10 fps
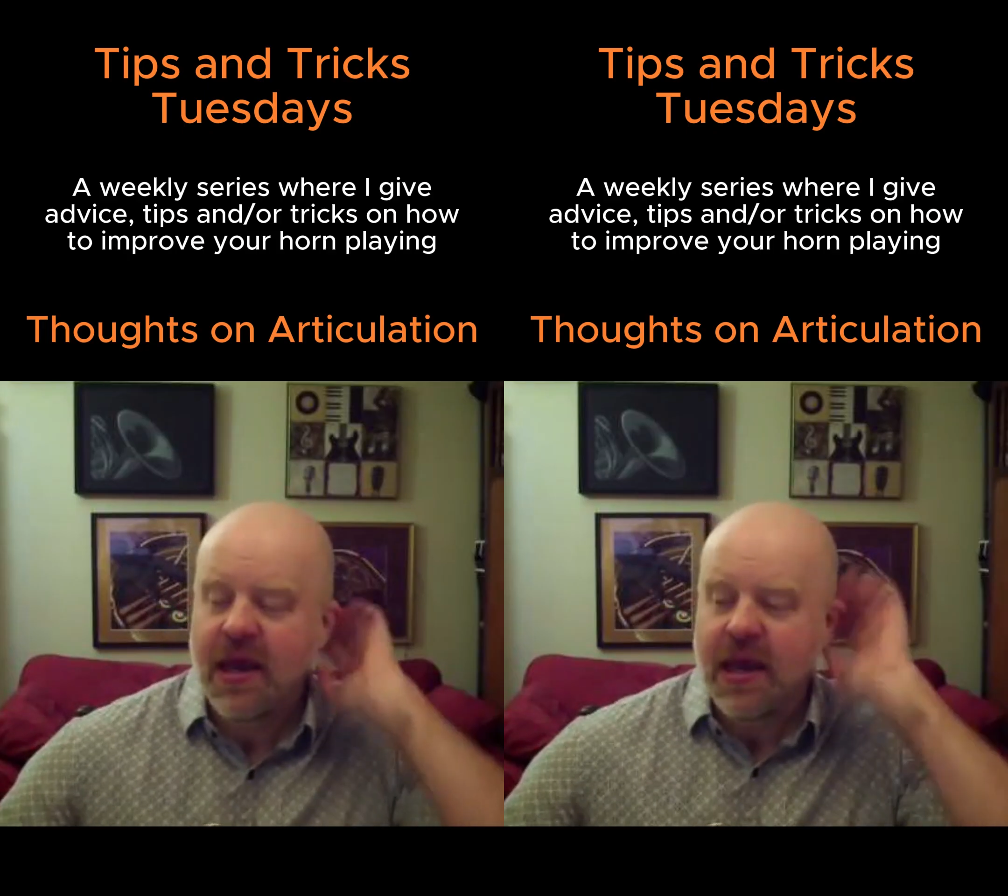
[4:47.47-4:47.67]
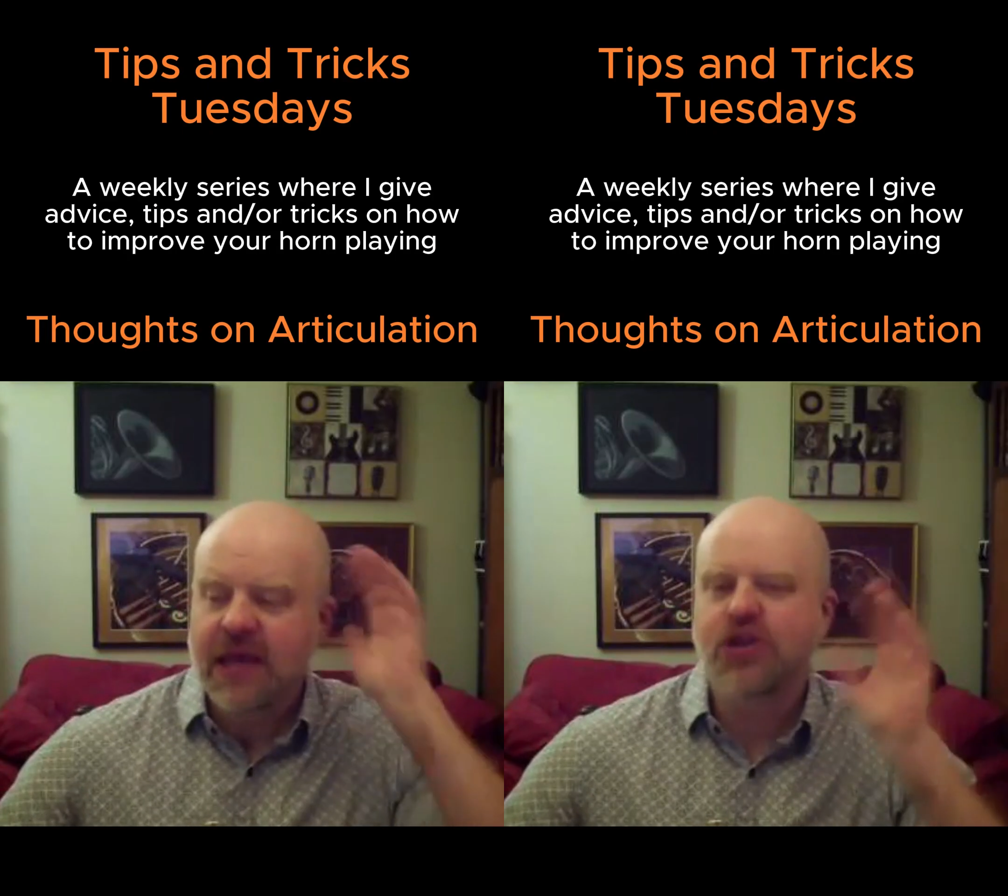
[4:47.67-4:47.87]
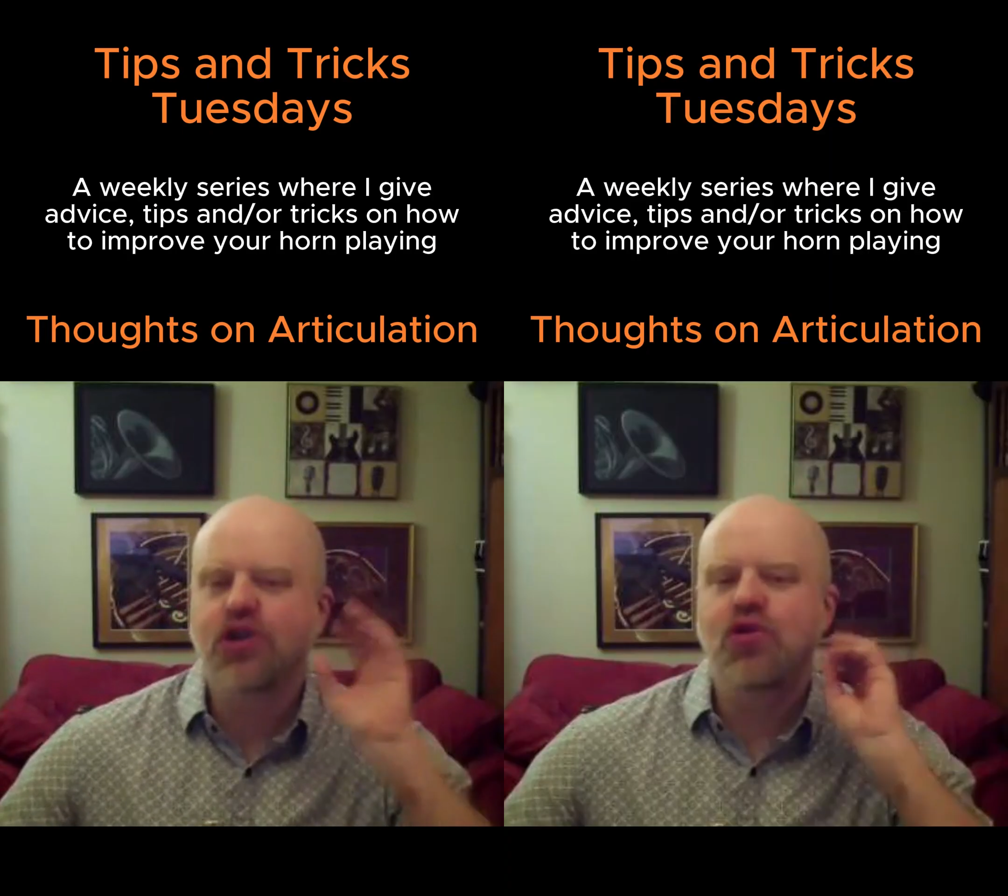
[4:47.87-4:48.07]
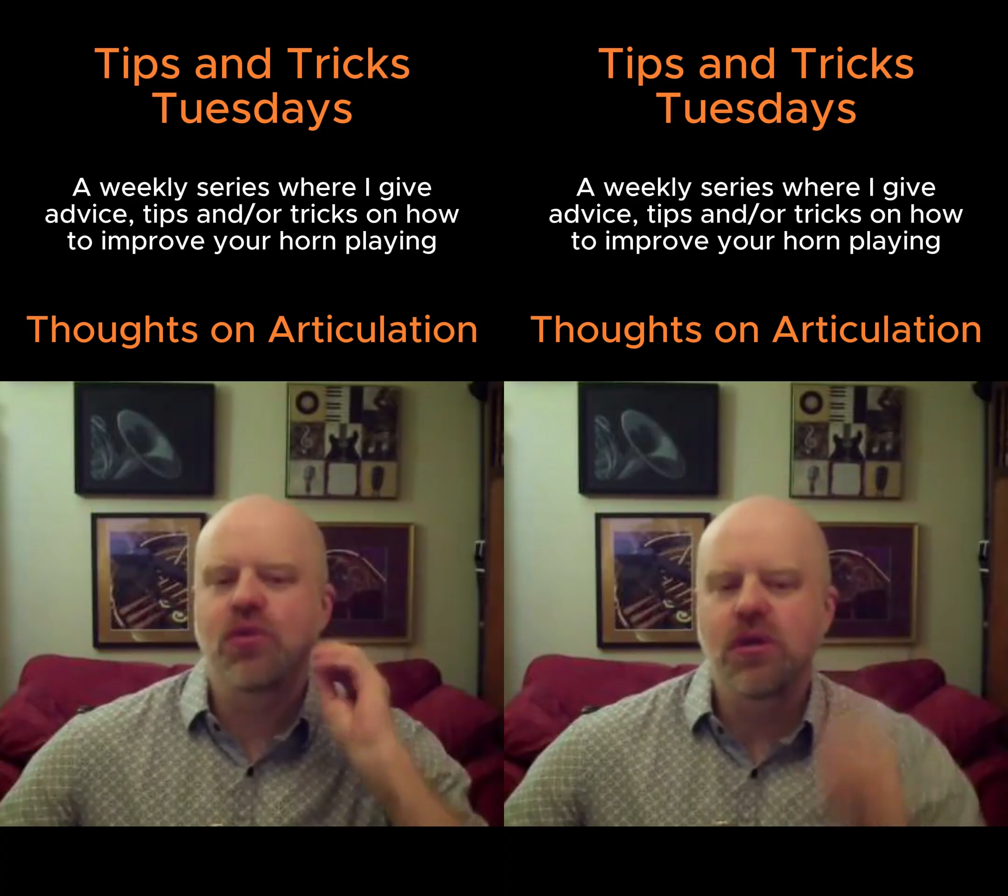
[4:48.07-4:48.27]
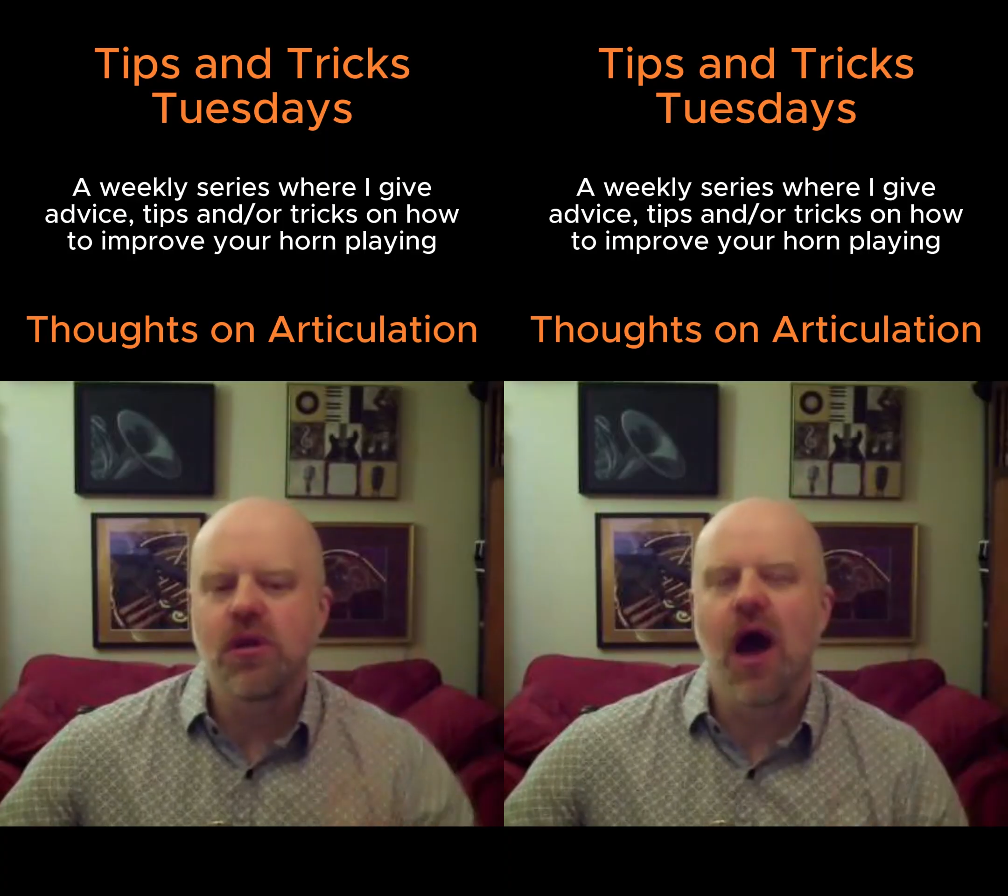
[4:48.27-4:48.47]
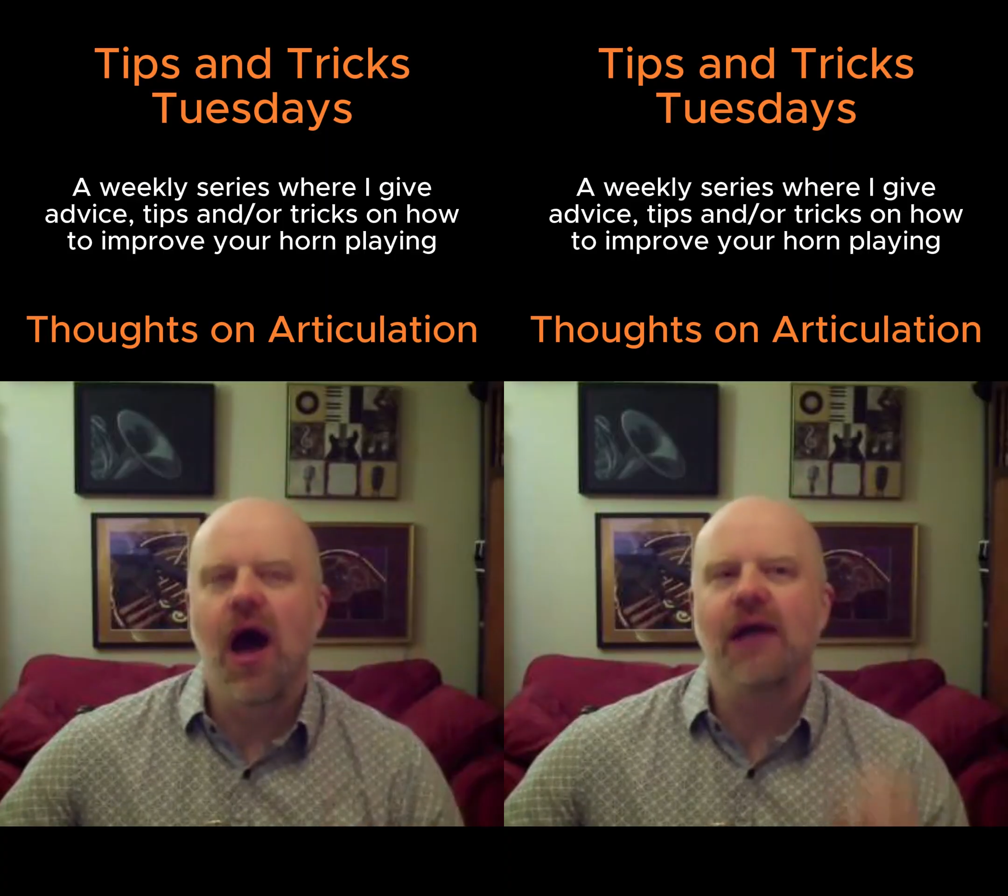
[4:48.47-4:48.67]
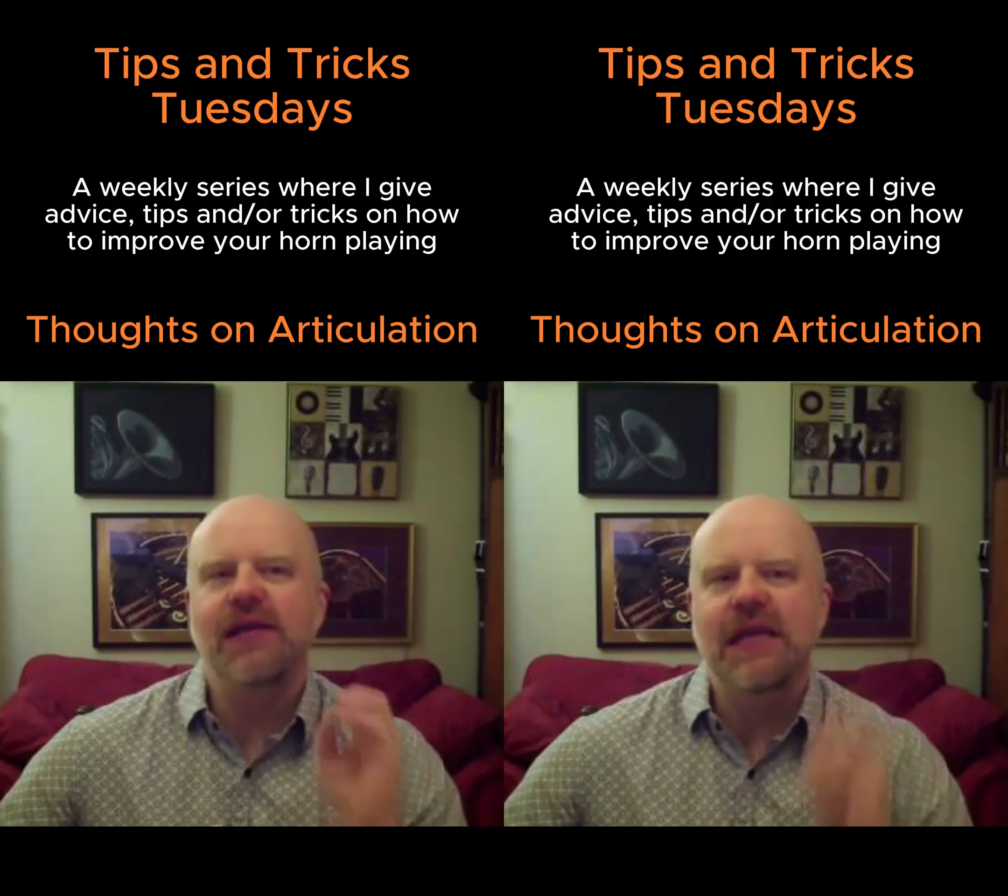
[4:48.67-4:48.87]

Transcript: is to not